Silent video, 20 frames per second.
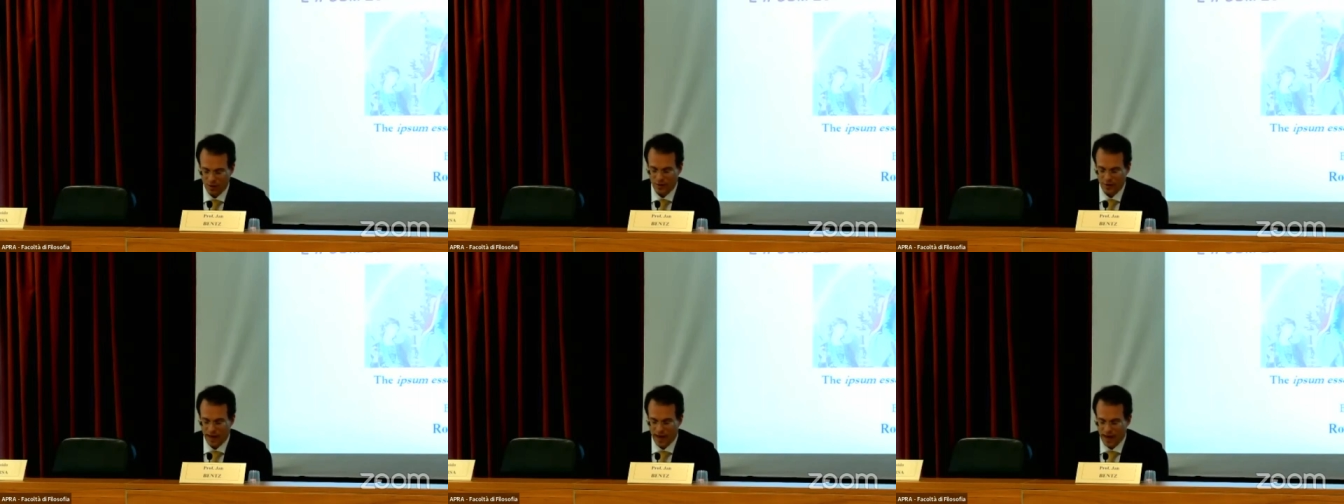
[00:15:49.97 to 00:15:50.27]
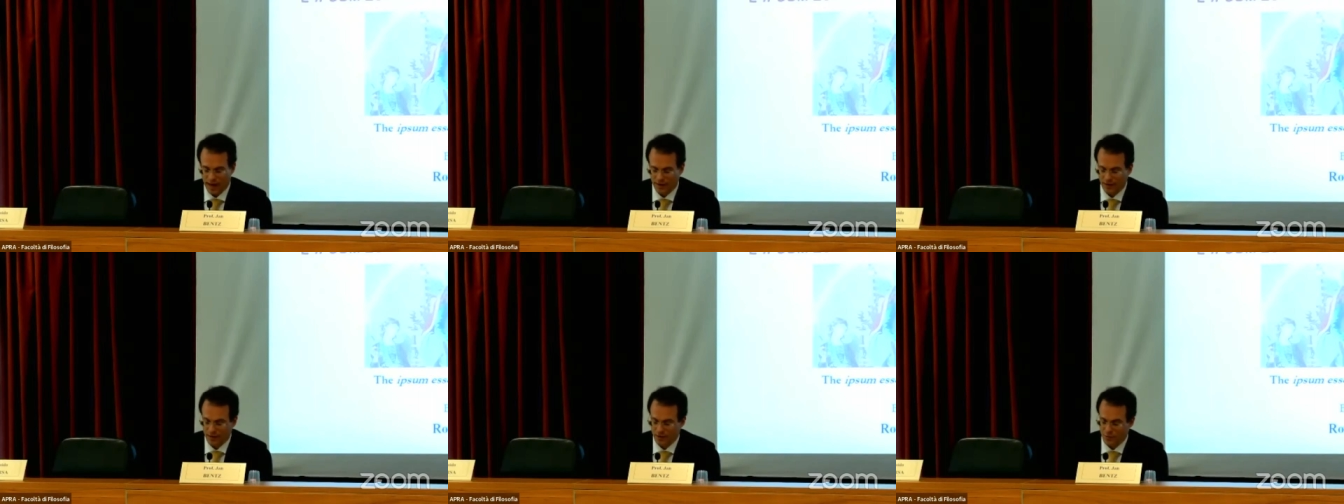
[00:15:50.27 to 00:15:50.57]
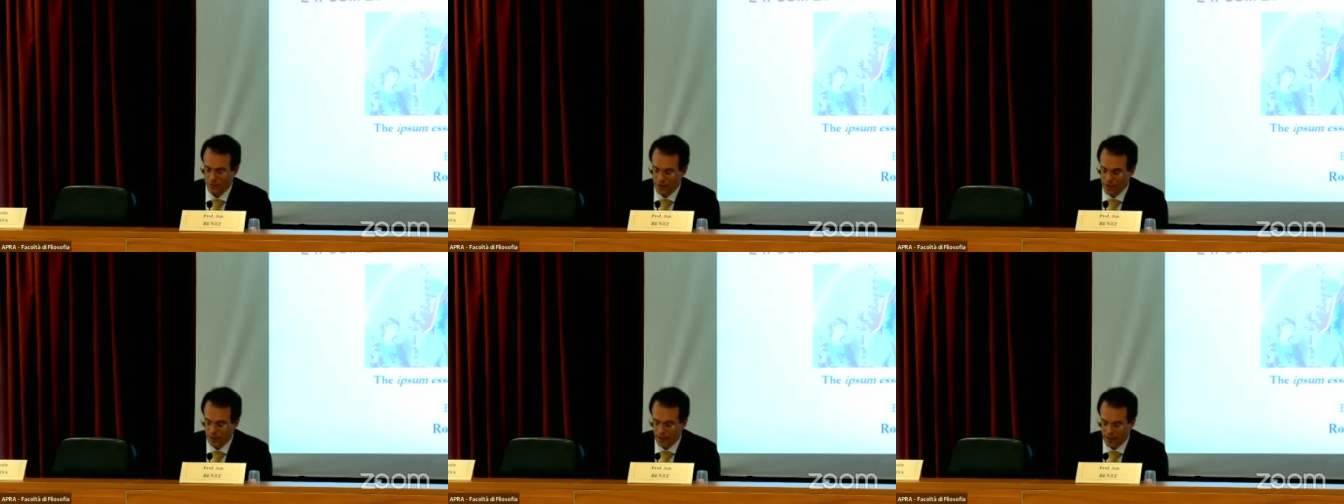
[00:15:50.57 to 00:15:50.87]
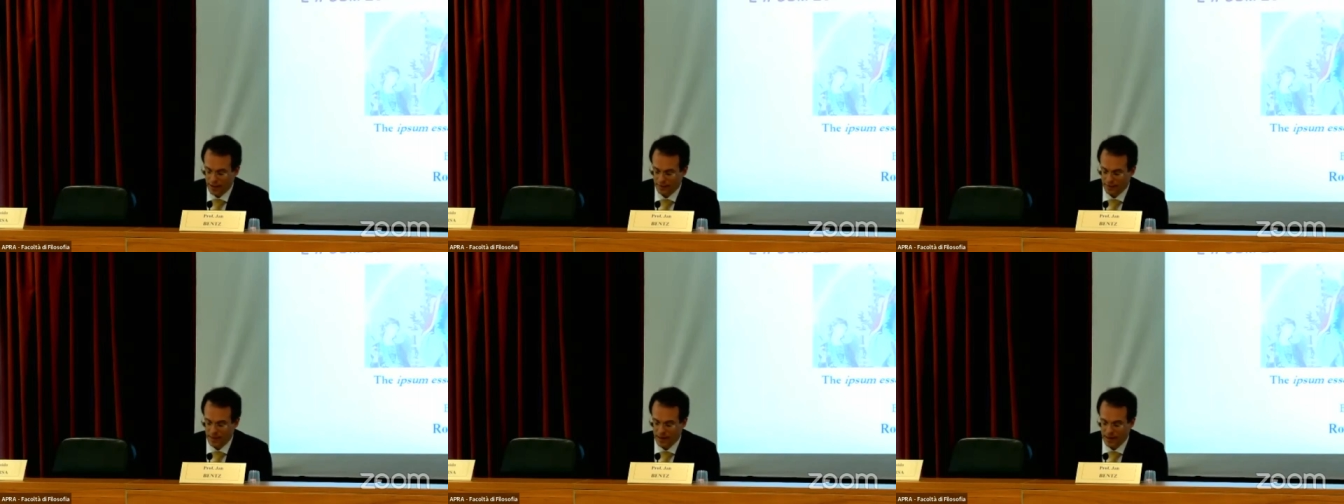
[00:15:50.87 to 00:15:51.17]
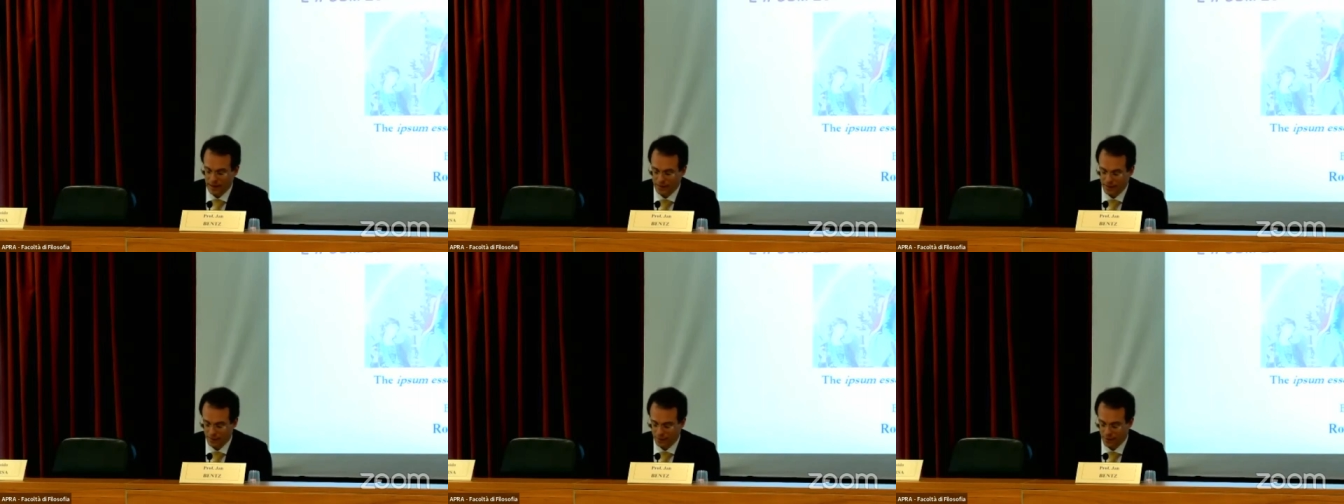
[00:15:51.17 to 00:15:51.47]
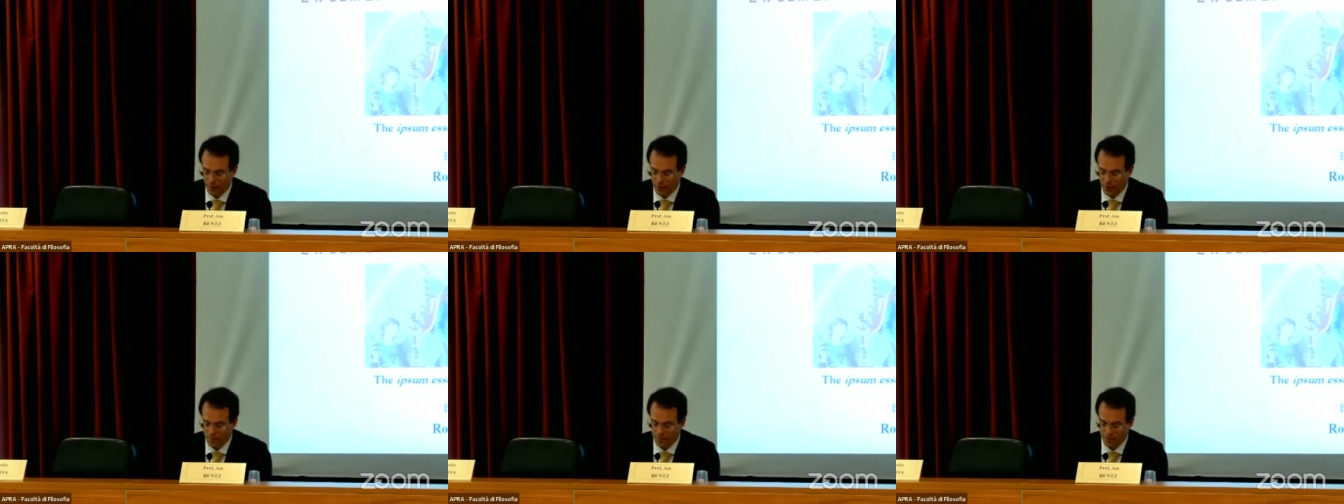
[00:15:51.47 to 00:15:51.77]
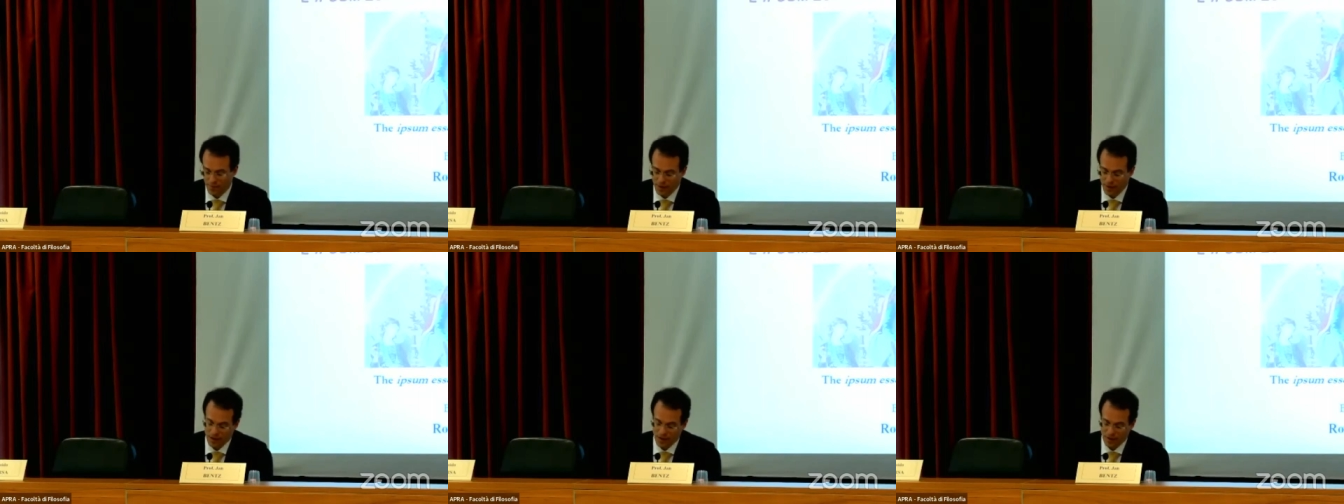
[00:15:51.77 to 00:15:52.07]
when the act is realized by its
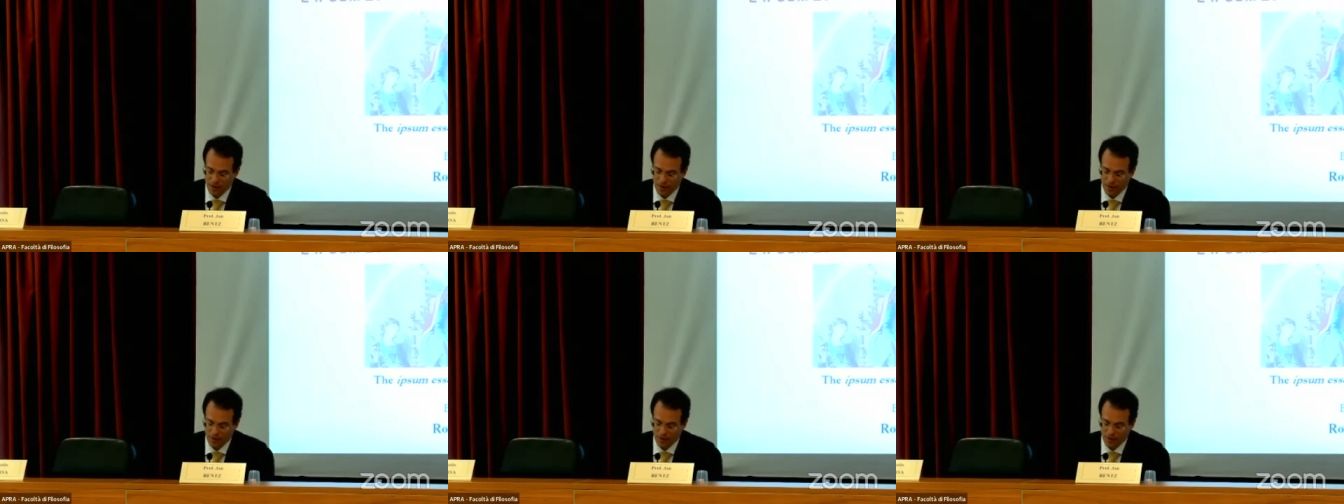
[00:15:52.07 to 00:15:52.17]
form,